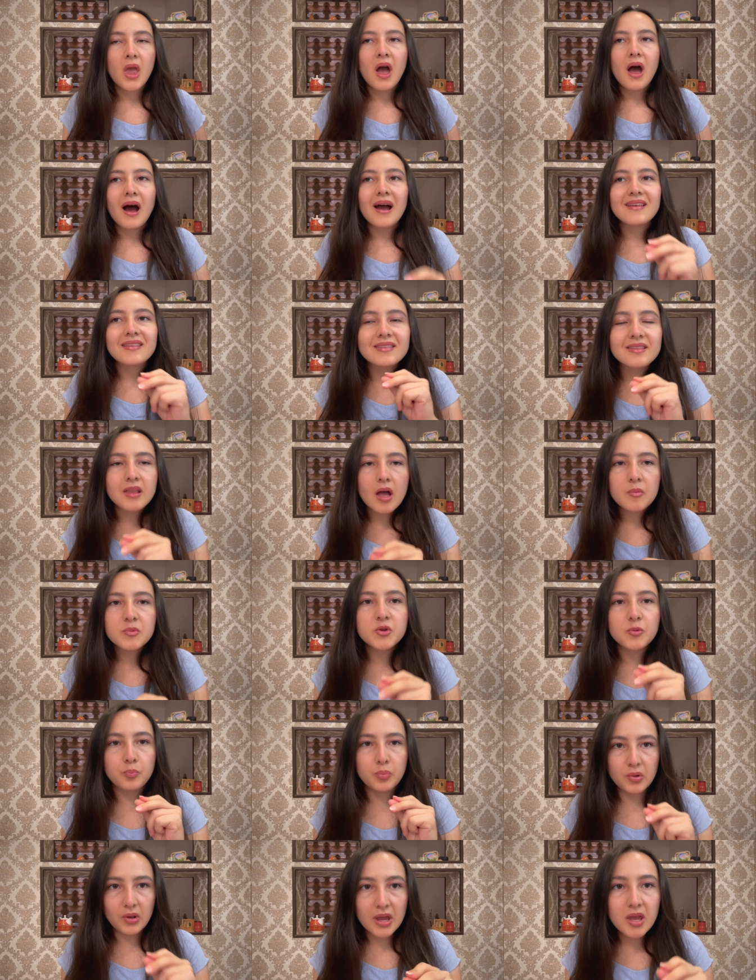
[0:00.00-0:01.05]
I stopped
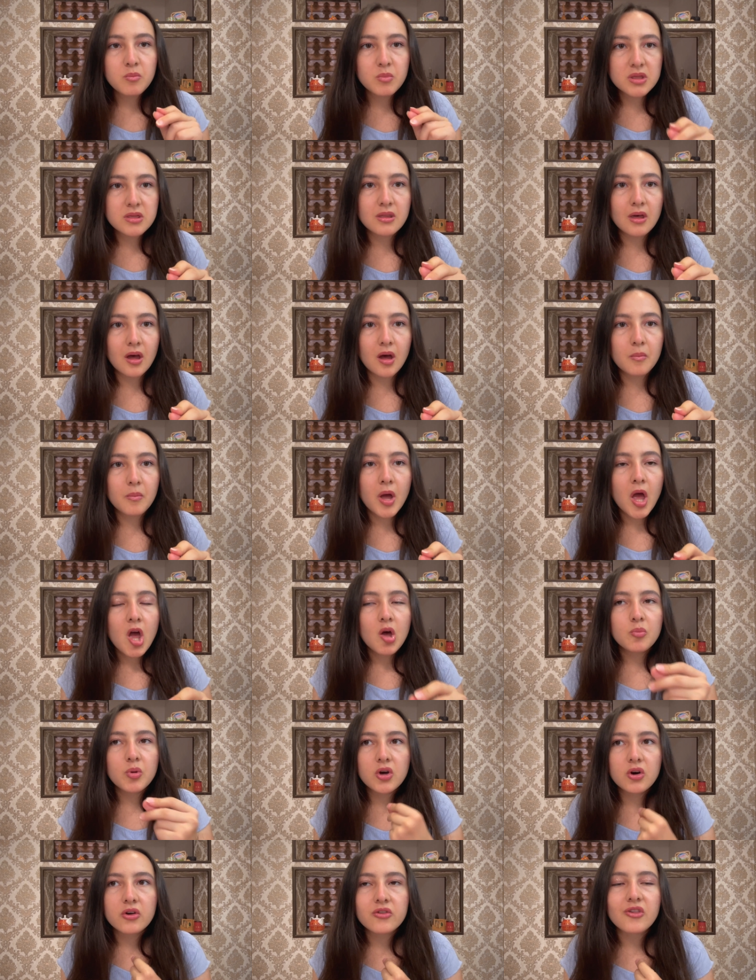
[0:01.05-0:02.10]
blaming them
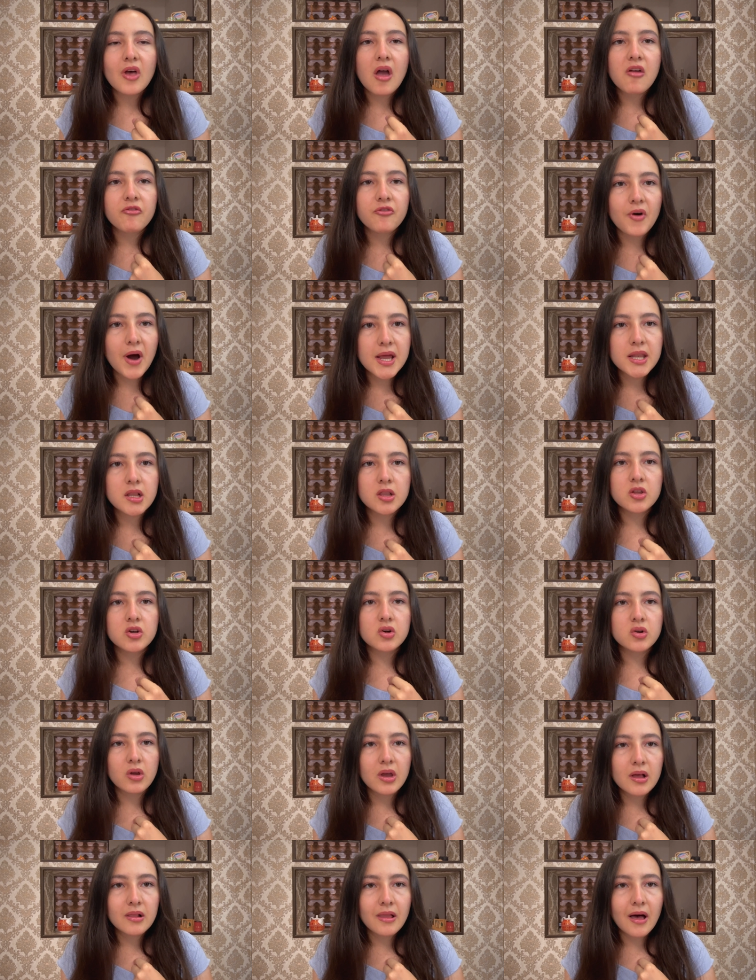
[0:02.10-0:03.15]
because I finally
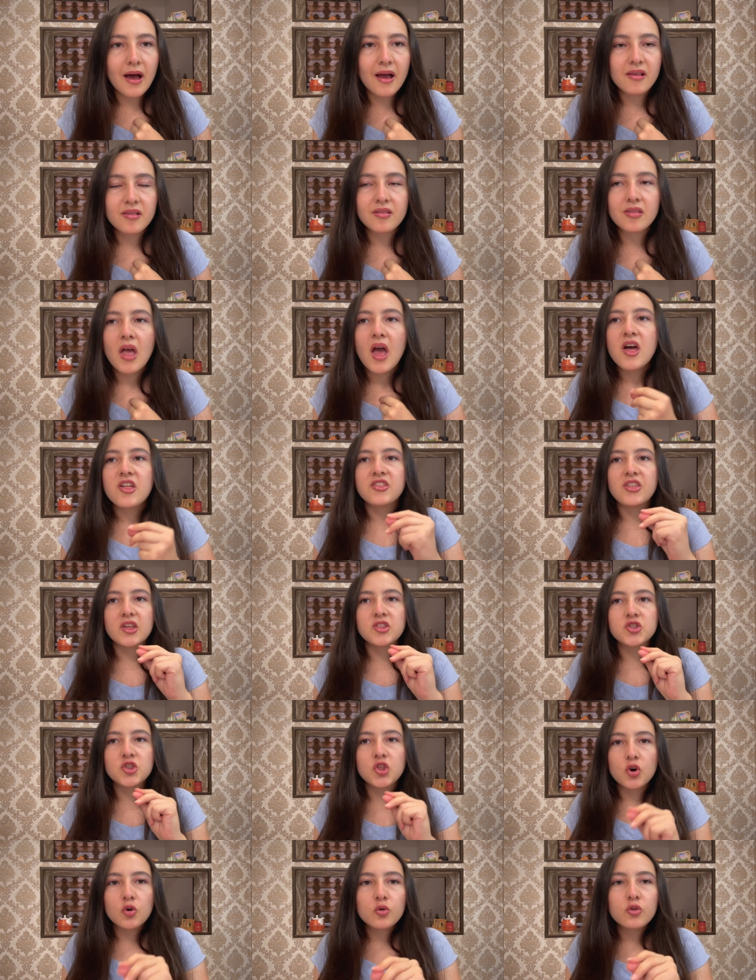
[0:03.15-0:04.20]
realized
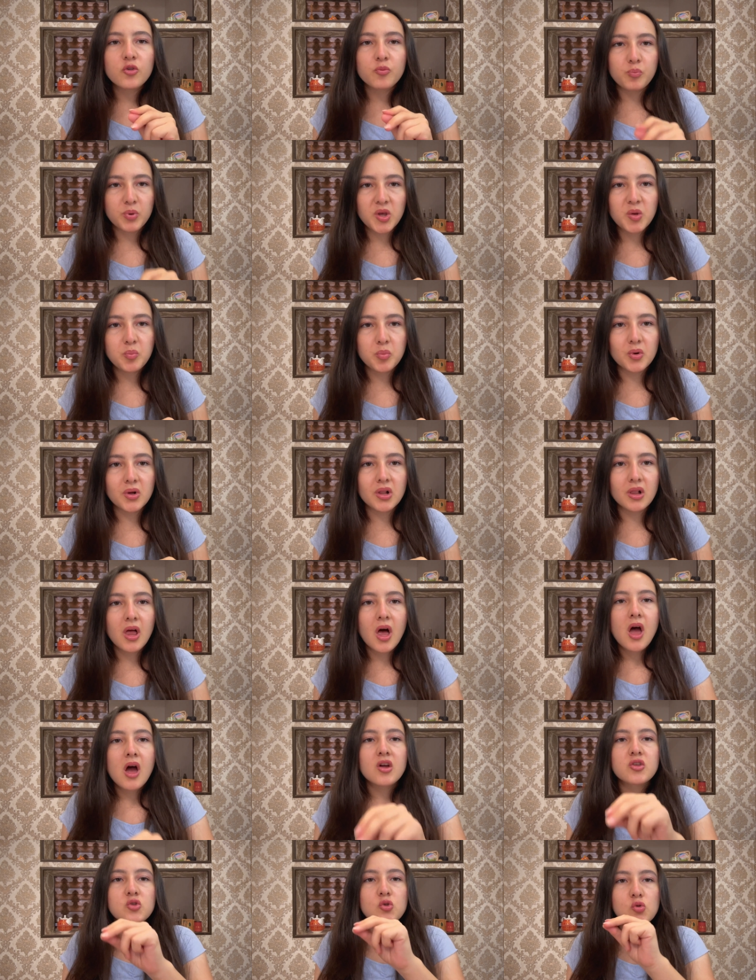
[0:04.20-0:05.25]
that those people
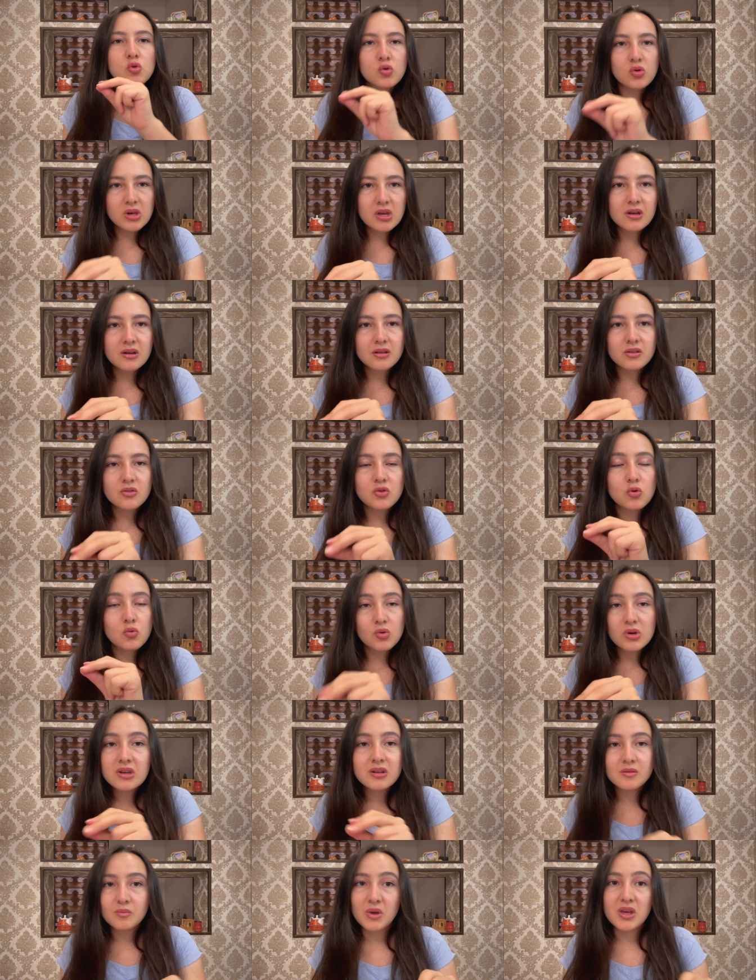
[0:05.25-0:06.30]

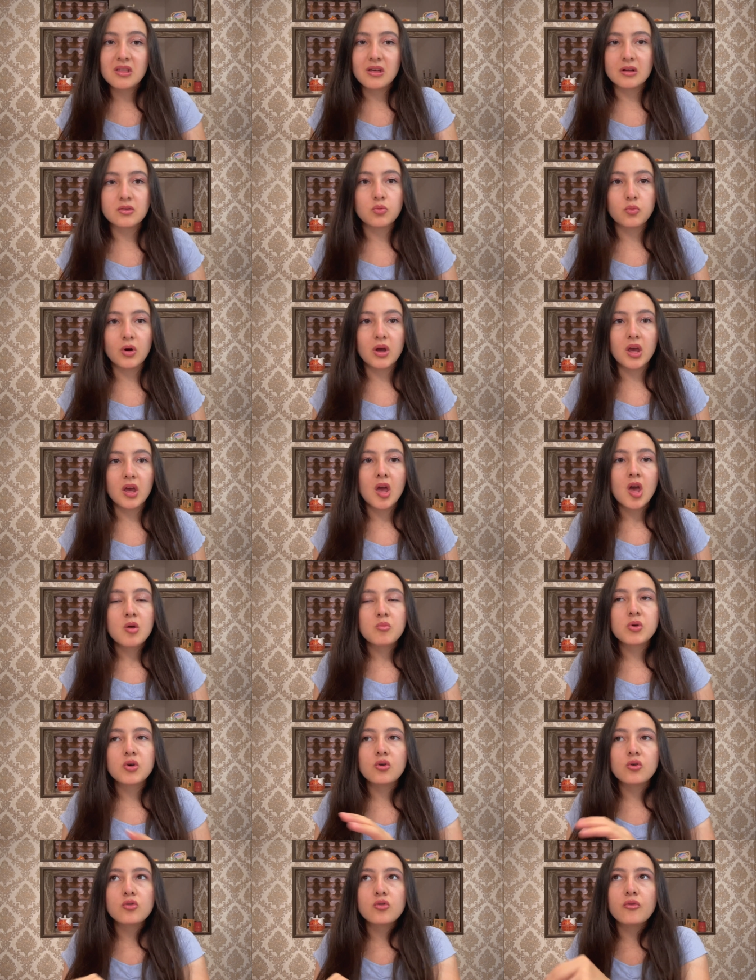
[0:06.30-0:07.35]
treated me that way
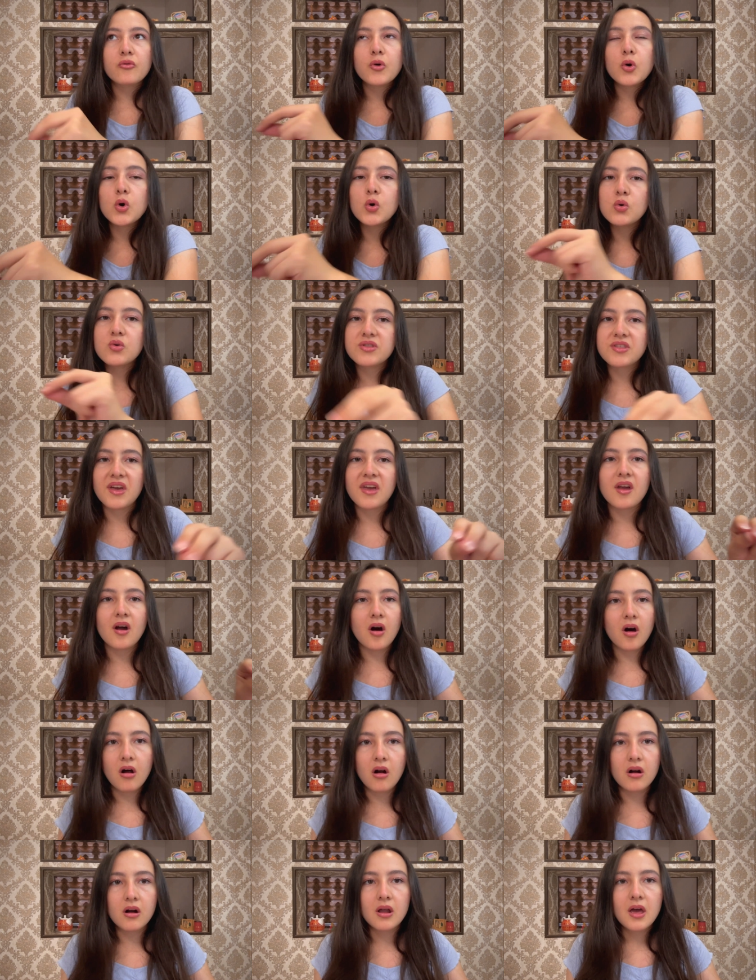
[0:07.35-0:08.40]
because of who they
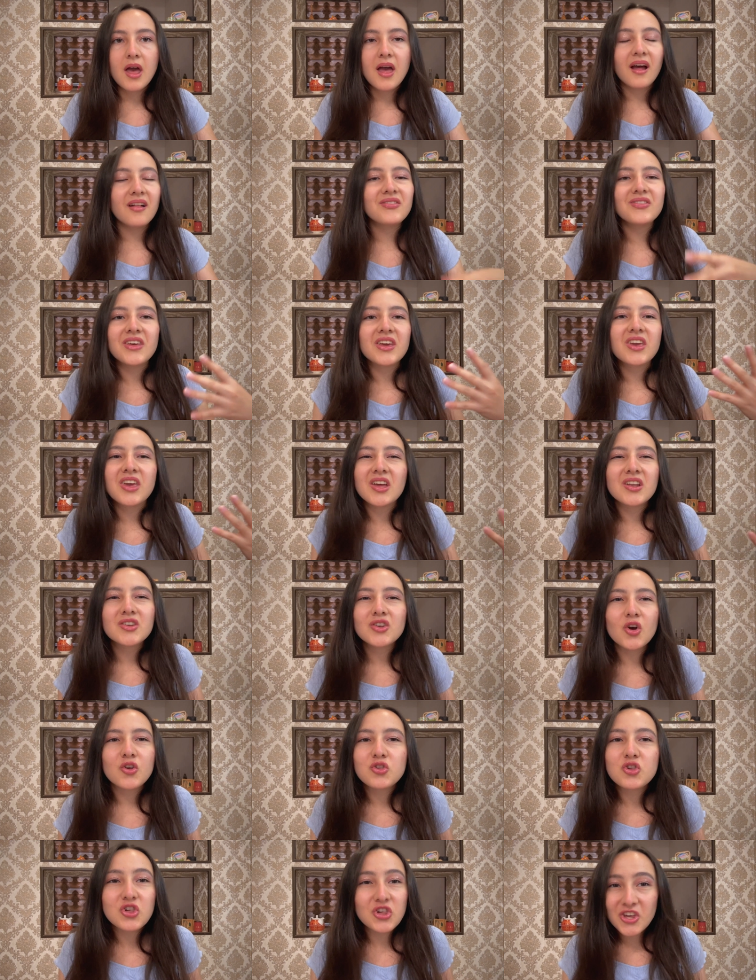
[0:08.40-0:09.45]
are, and they
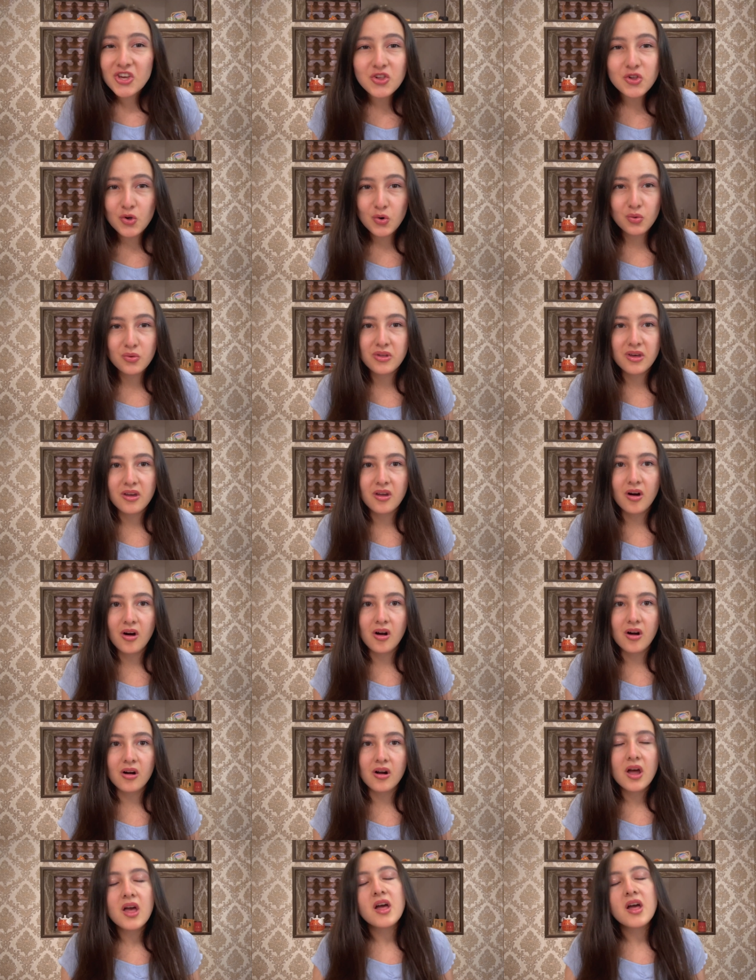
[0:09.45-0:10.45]
cannot change who they are.